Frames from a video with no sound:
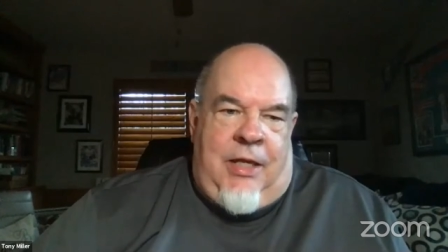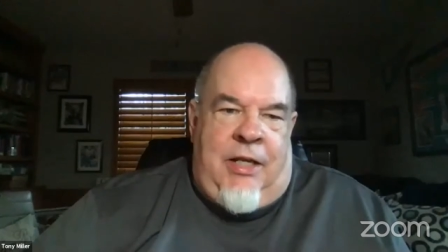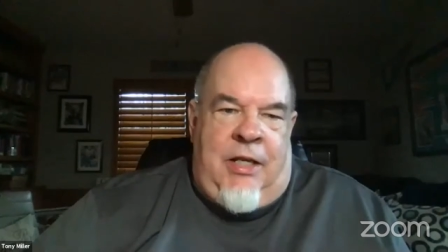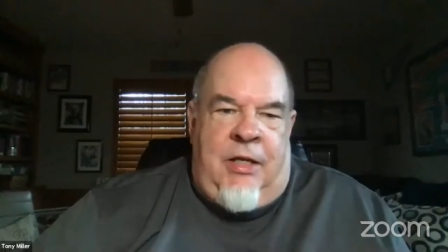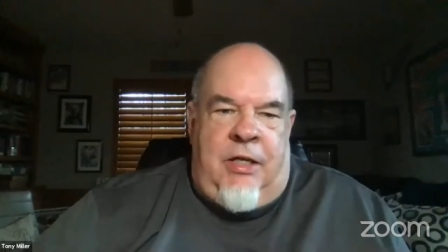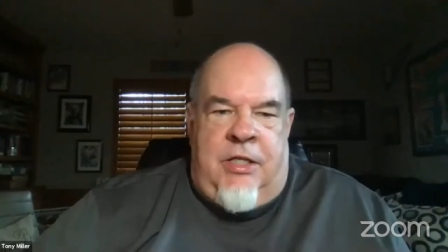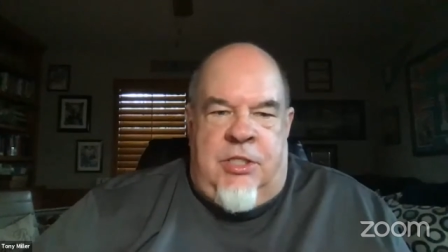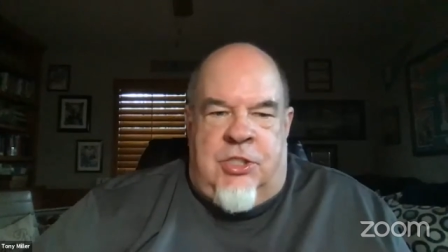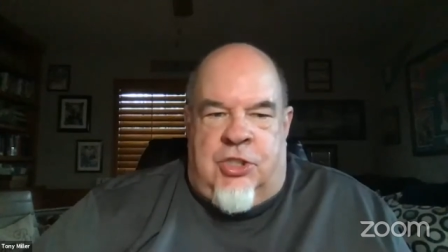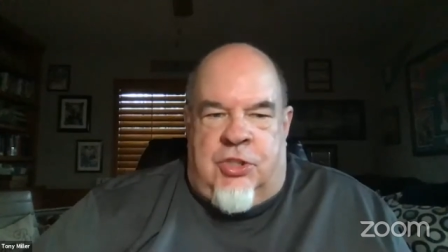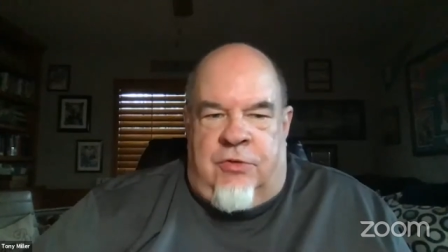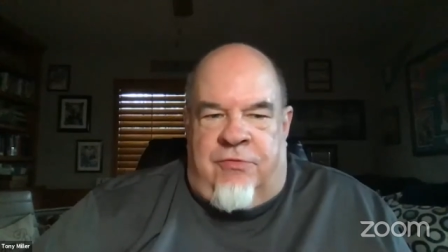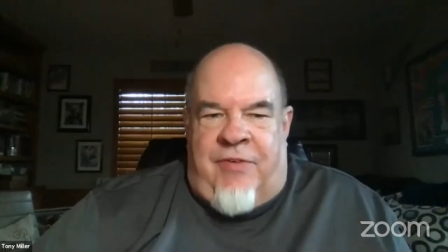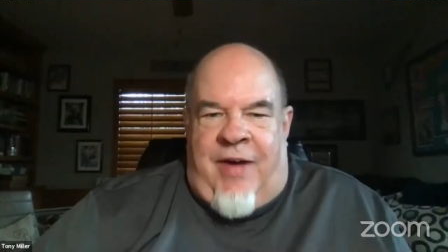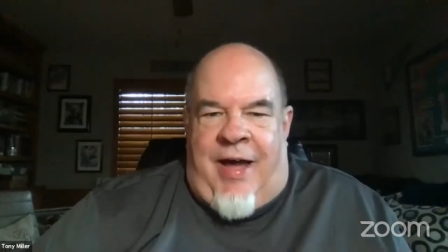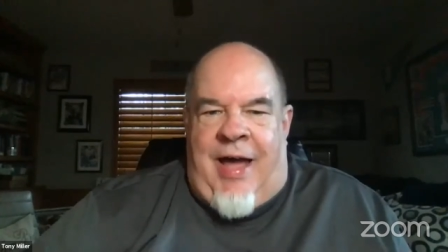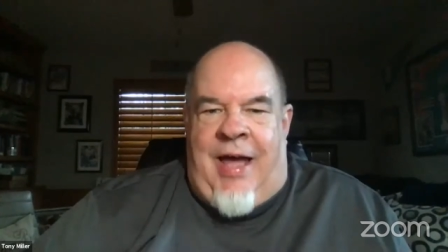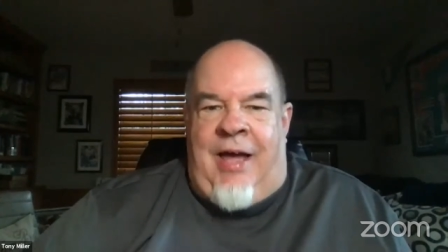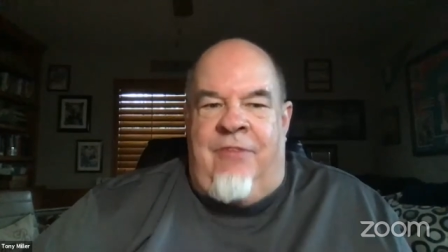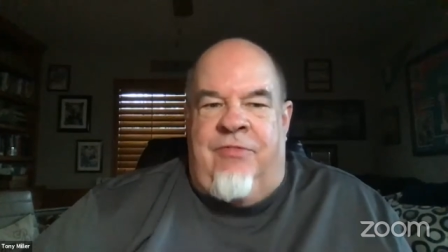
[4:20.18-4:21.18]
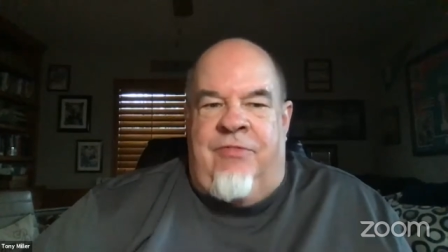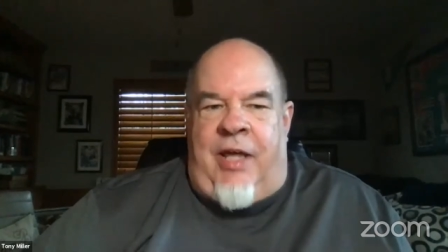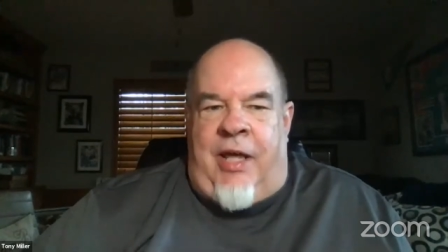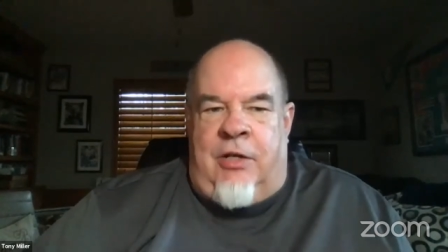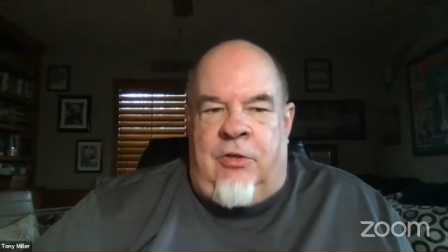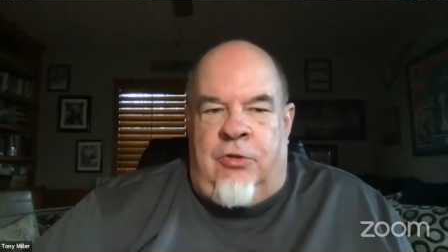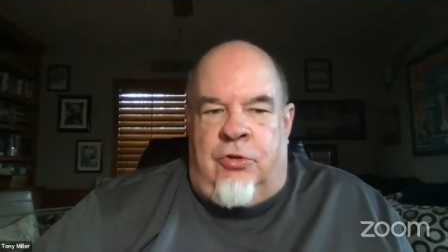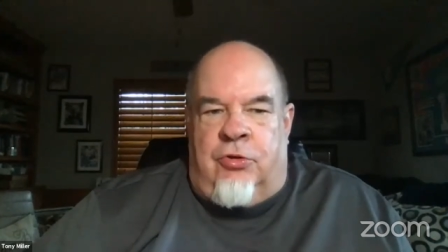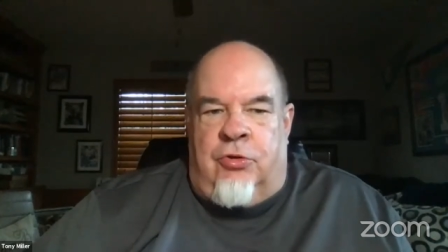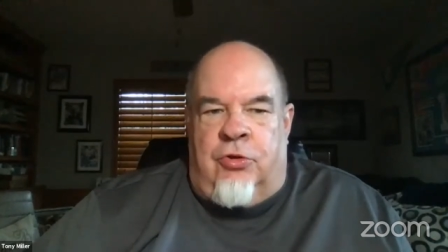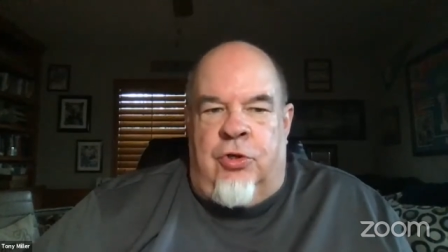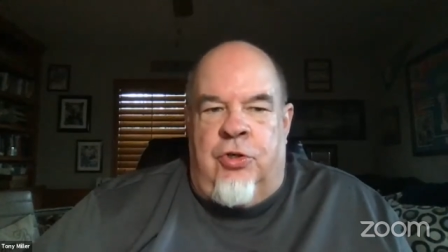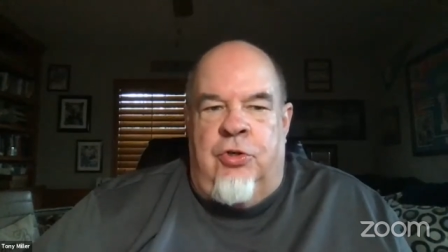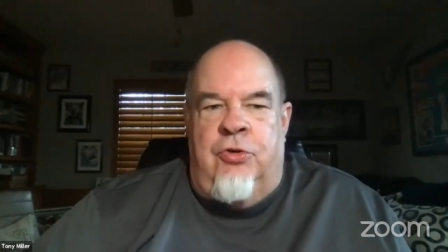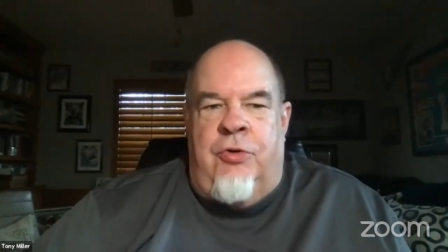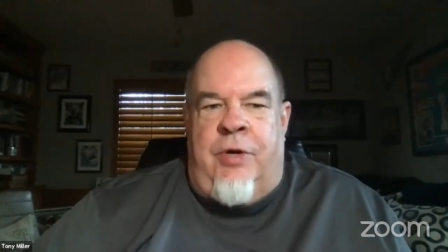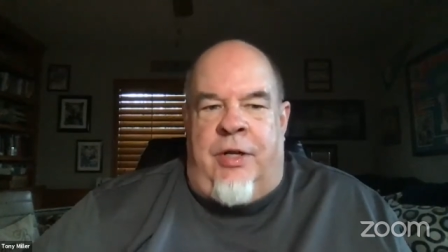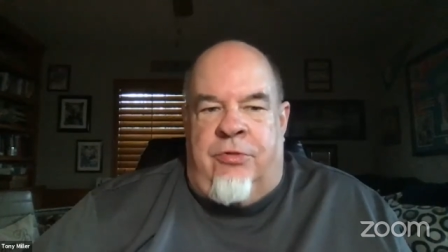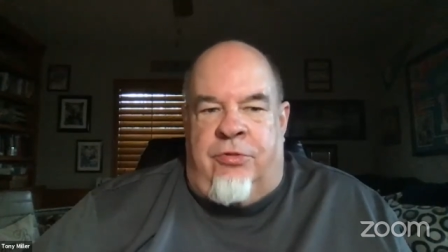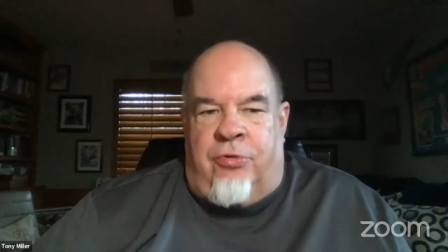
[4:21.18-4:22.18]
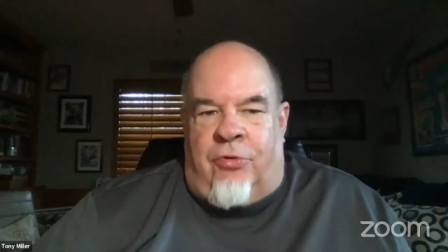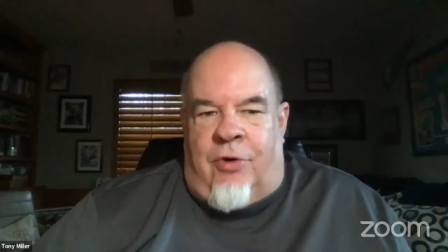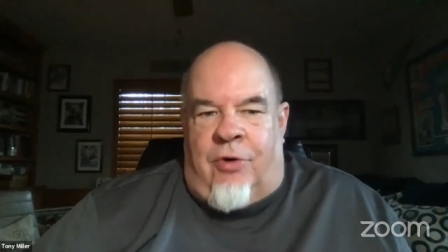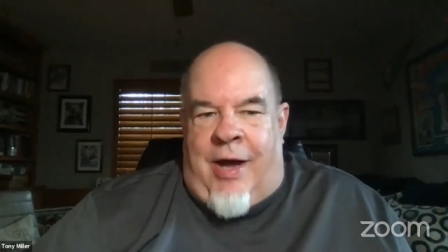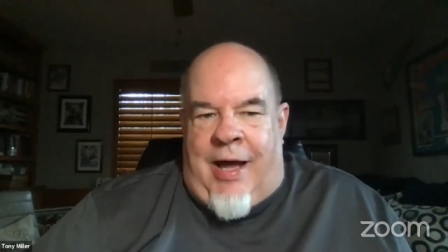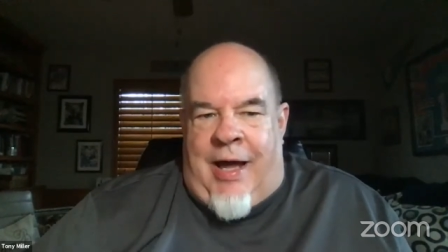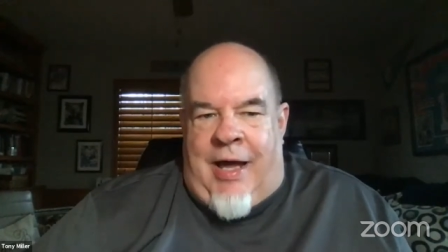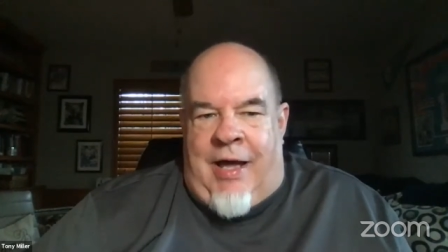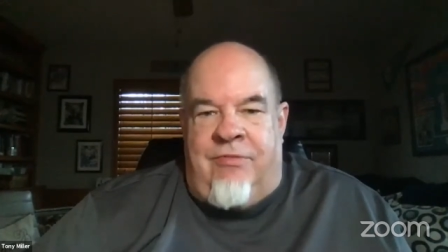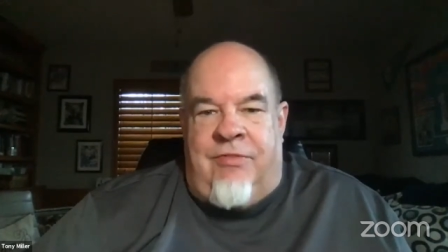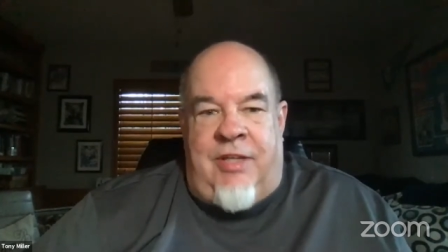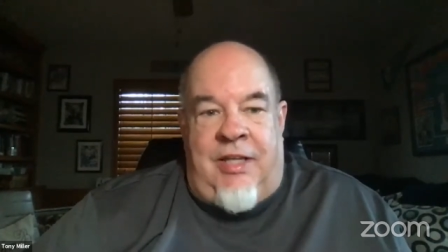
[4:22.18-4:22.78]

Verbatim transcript: it, it survived and grew and thrived,